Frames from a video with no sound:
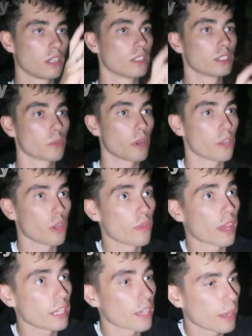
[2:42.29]
So I know
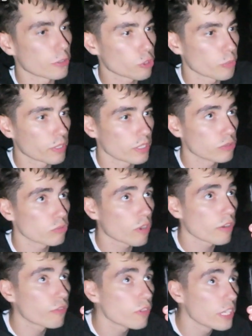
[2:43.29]
that Andromeda is
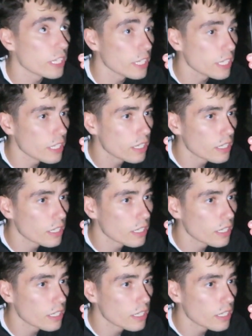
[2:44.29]
roughly